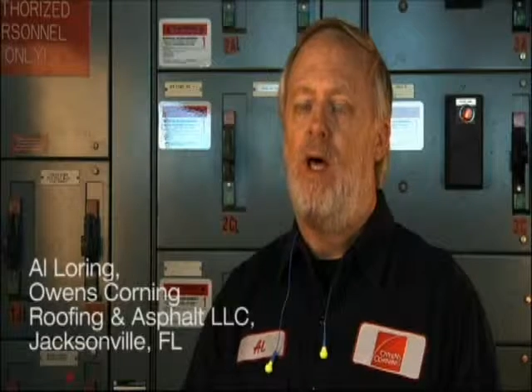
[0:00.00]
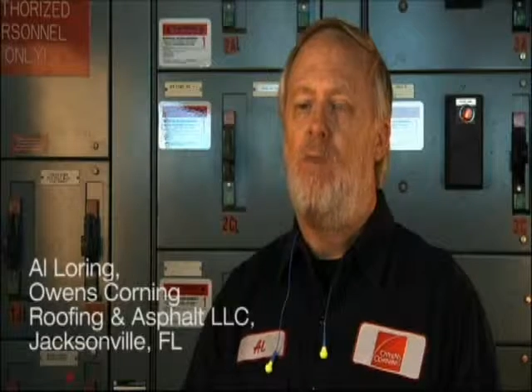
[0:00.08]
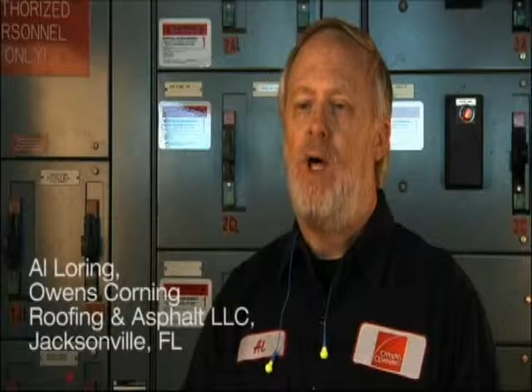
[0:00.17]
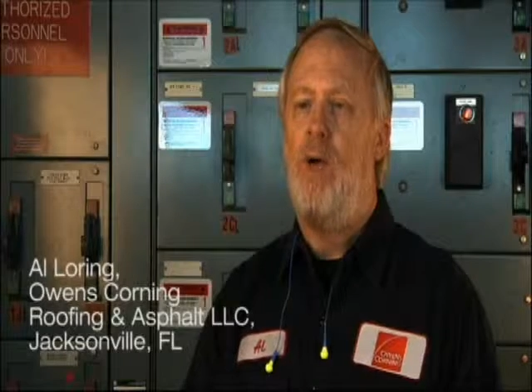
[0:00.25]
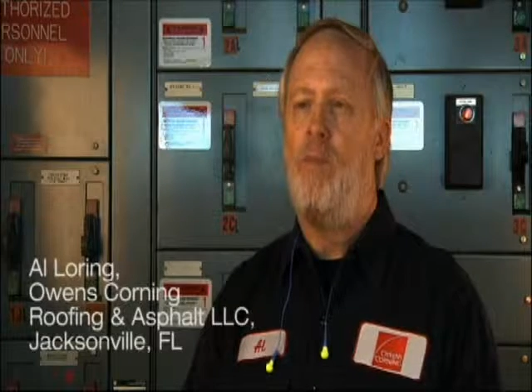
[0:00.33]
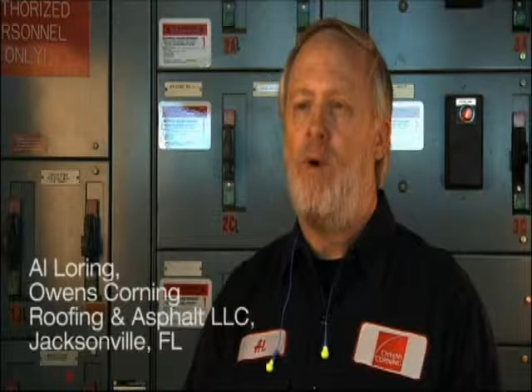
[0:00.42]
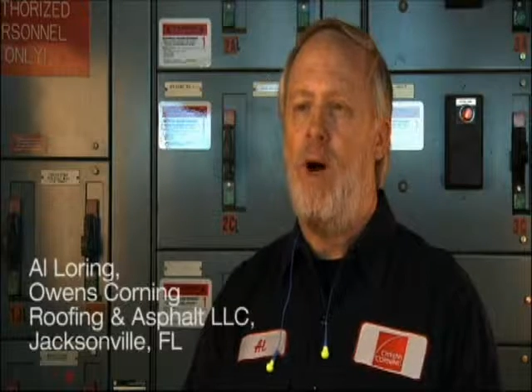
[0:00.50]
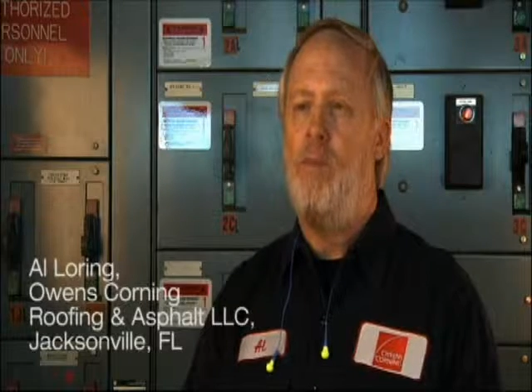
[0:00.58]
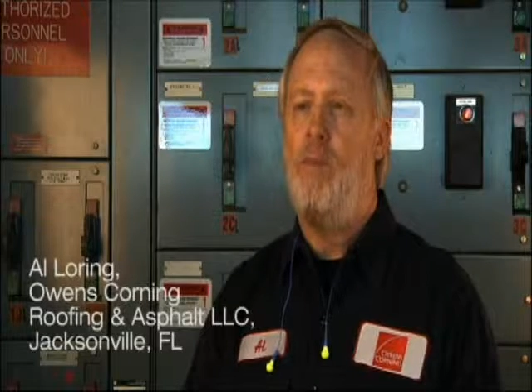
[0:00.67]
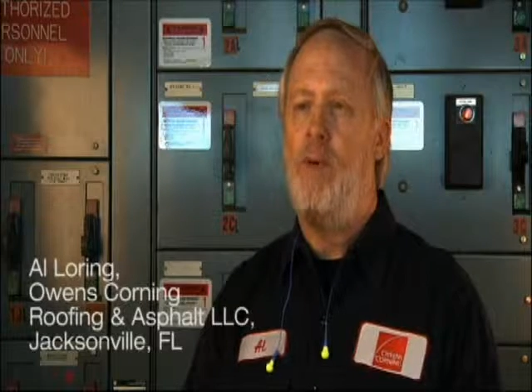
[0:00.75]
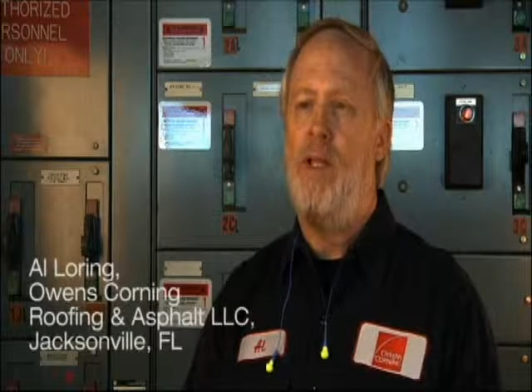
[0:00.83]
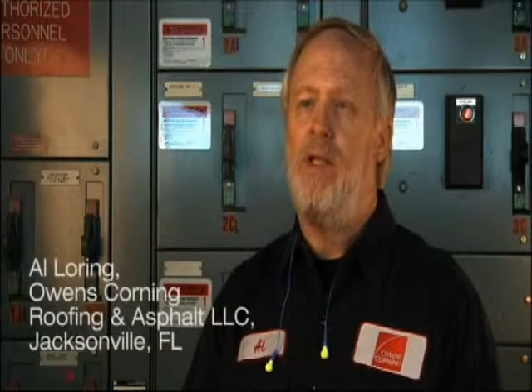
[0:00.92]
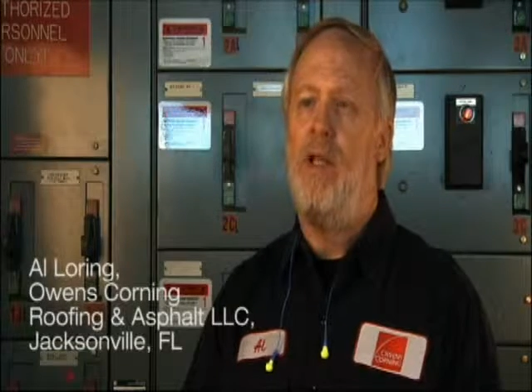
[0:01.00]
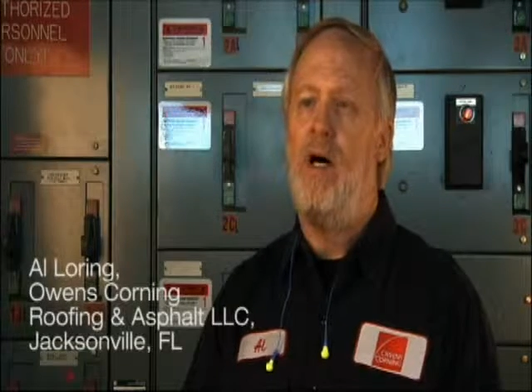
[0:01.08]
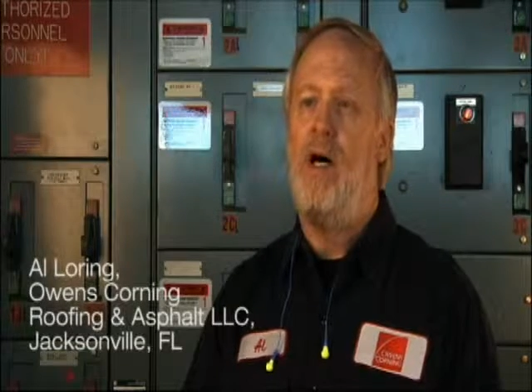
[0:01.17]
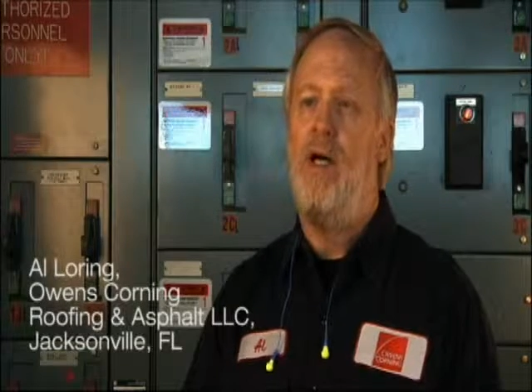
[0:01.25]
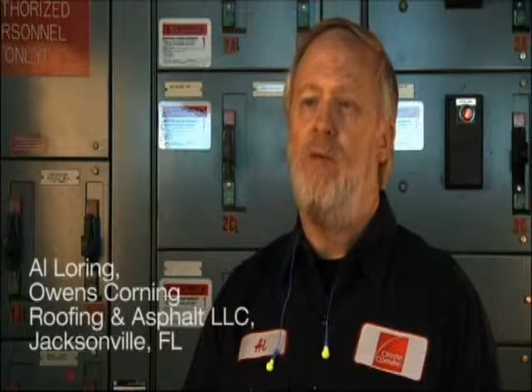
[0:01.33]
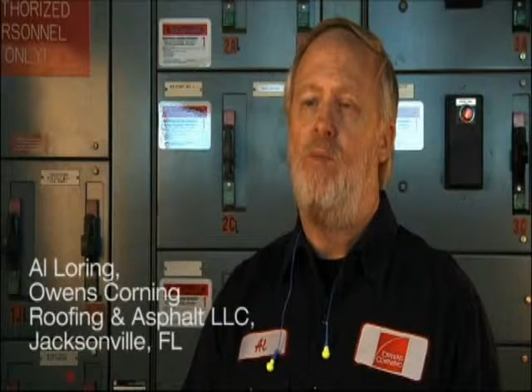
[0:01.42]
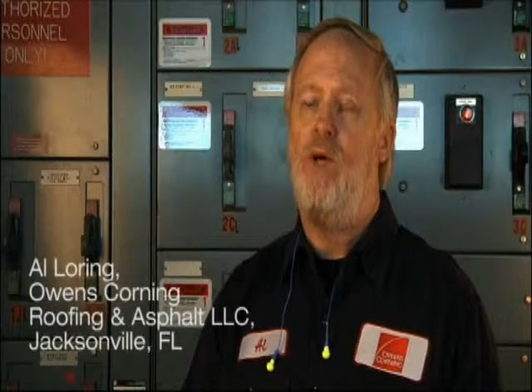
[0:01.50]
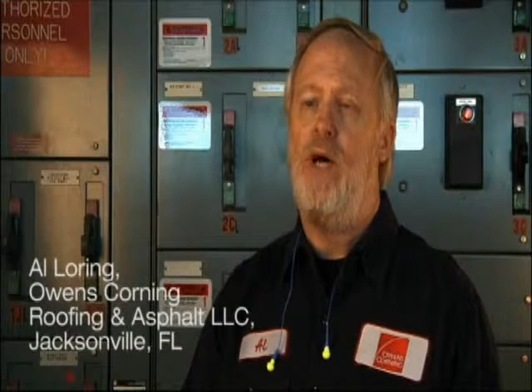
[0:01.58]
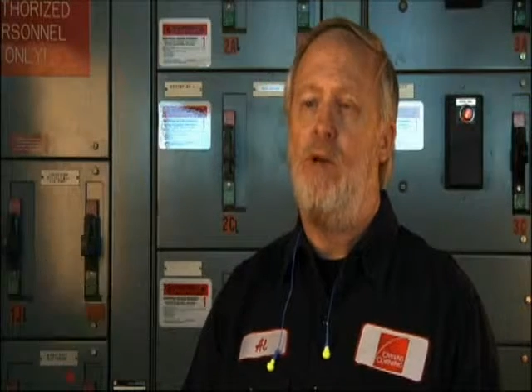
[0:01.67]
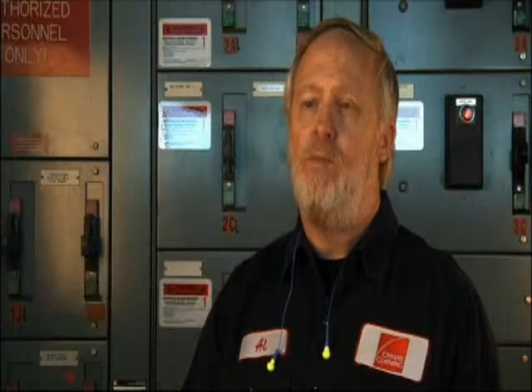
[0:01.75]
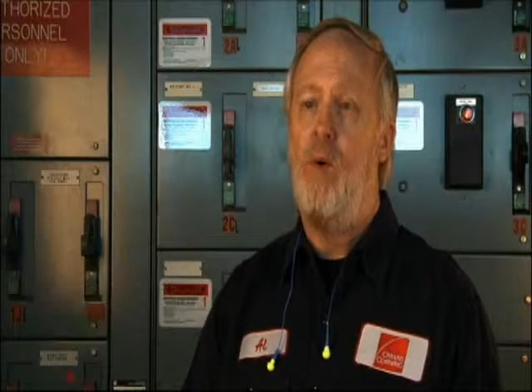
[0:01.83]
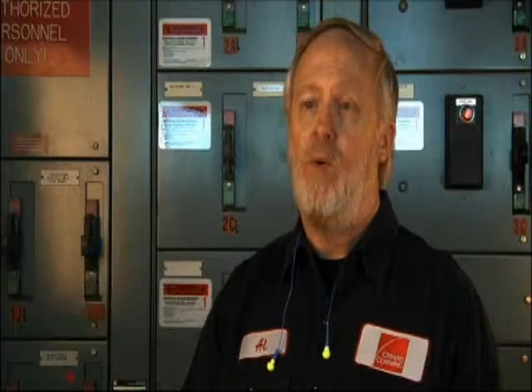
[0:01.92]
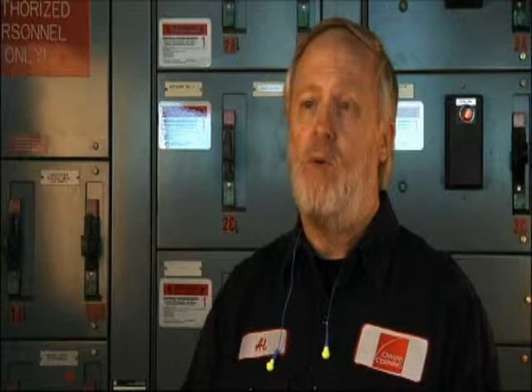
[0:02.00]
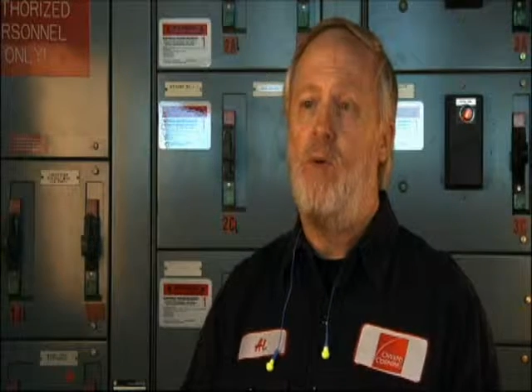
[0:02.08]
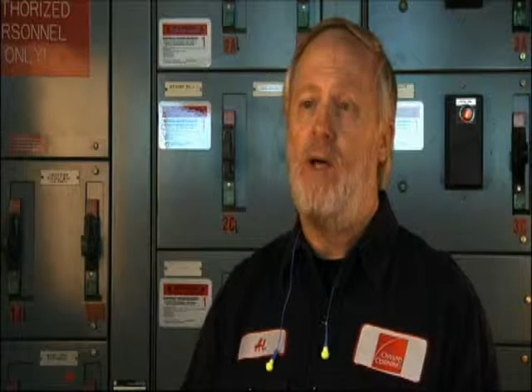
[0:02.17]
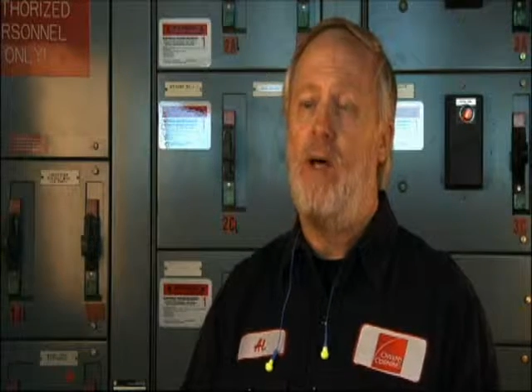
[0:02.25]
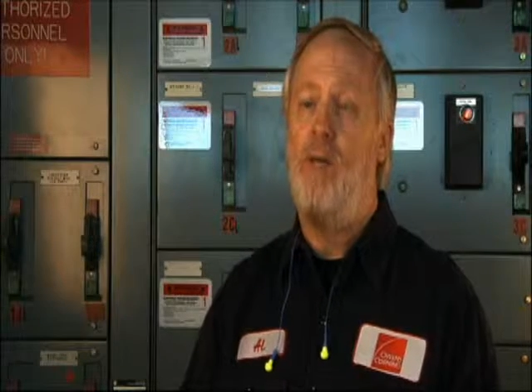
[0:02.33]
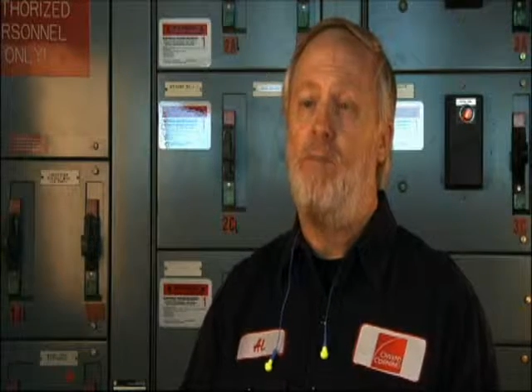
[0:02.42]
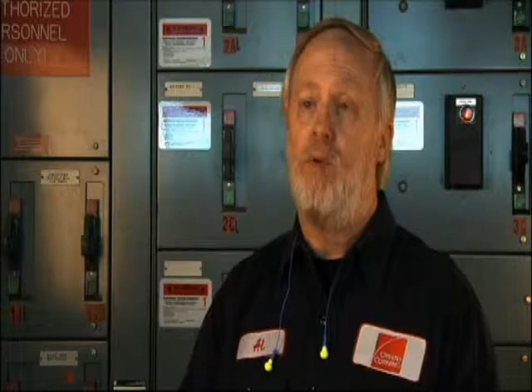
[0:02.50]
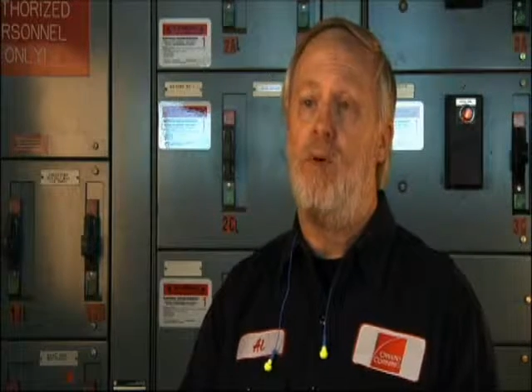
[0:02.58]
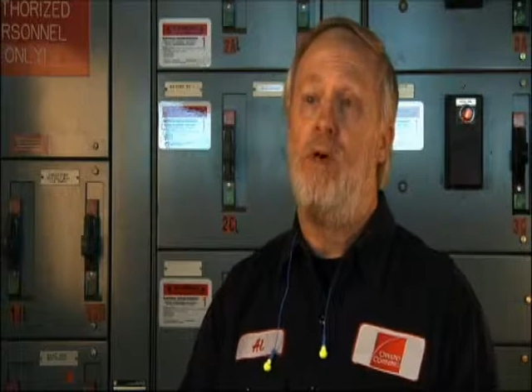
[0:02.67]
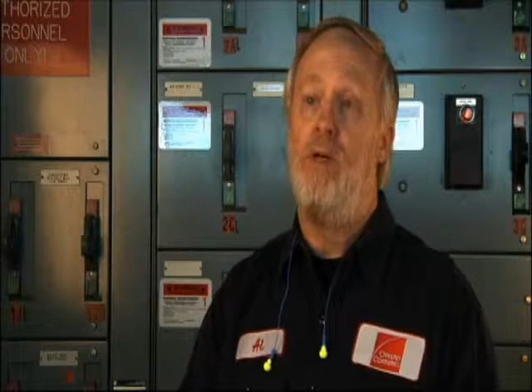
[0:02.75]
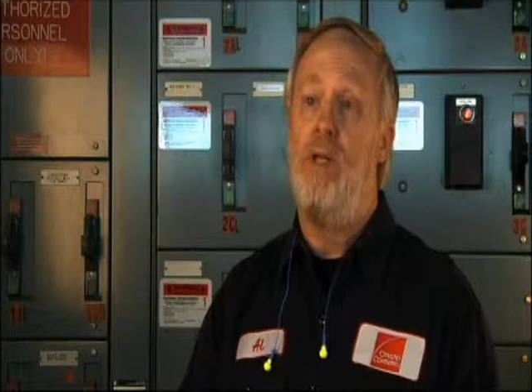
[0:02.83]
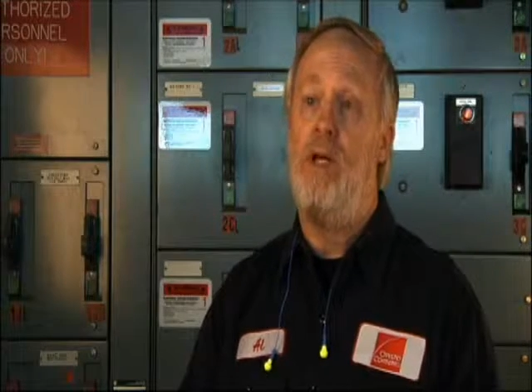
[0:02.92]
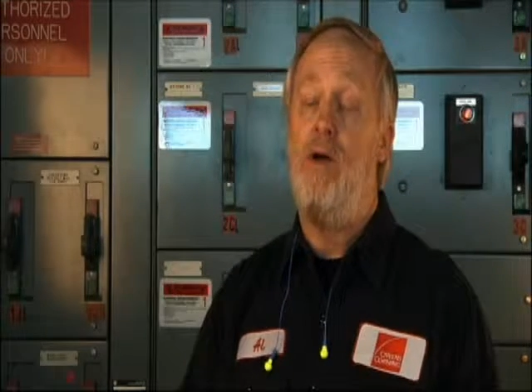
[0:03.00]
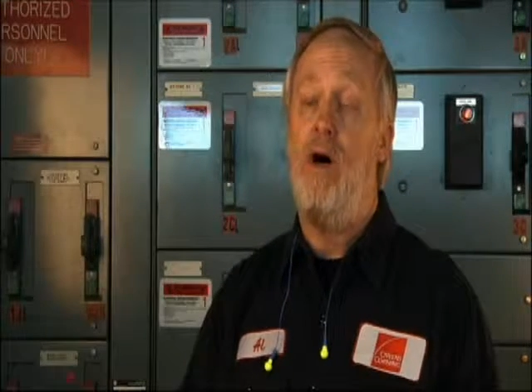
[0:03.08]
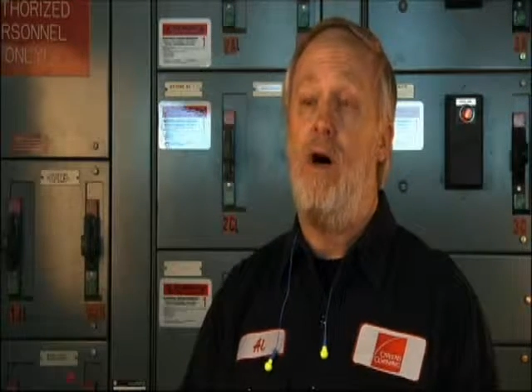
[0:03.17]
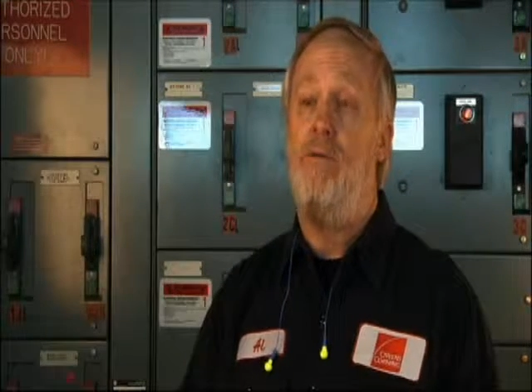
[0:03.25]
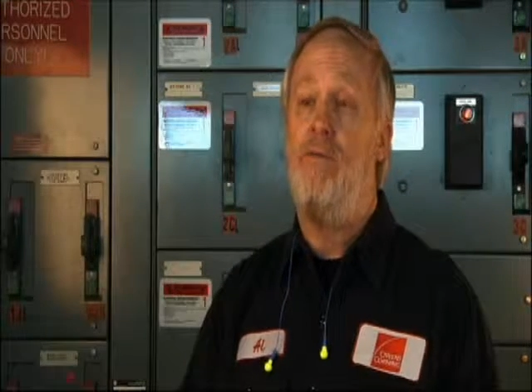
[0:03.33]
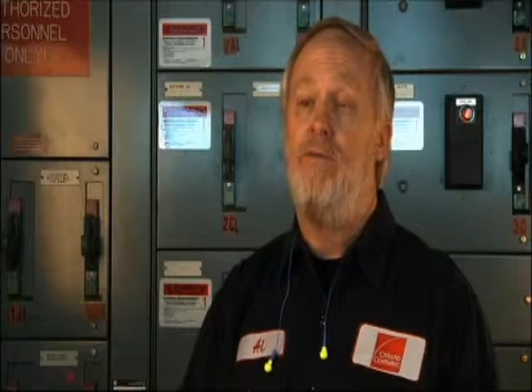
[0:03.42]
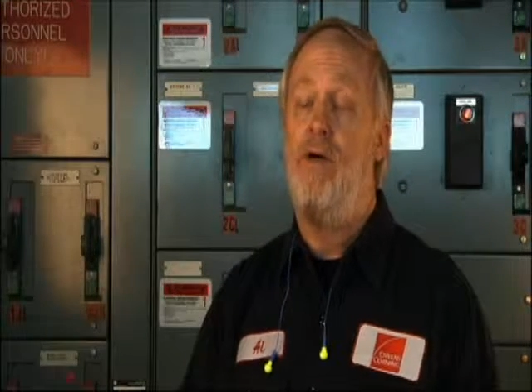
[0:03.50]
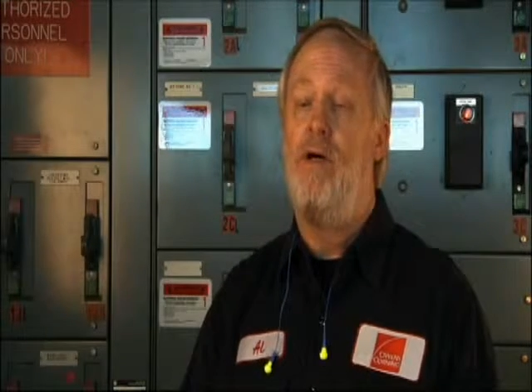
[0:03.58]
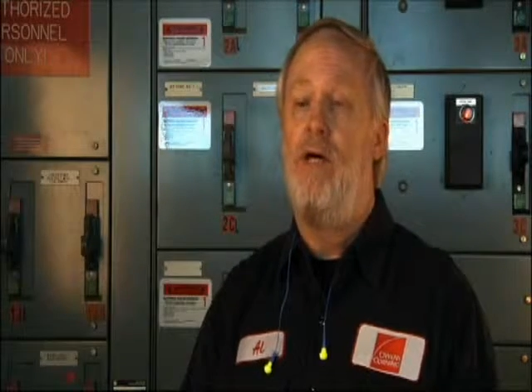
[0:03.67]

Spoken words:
and we had a problem on the line. We had a motor that had burnt a lead off.